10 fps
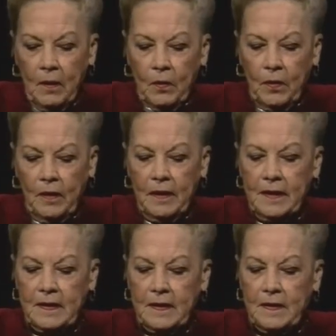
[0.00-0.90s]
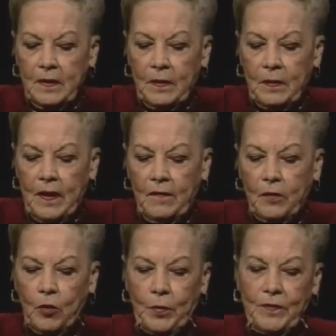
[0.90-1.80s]
Well, it's just they have a
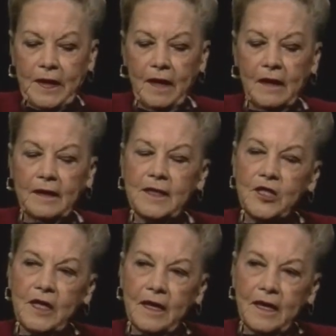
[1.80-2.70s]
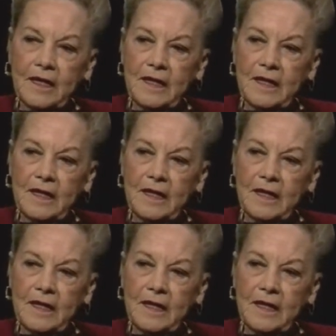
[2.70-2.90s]
group of talented GIs,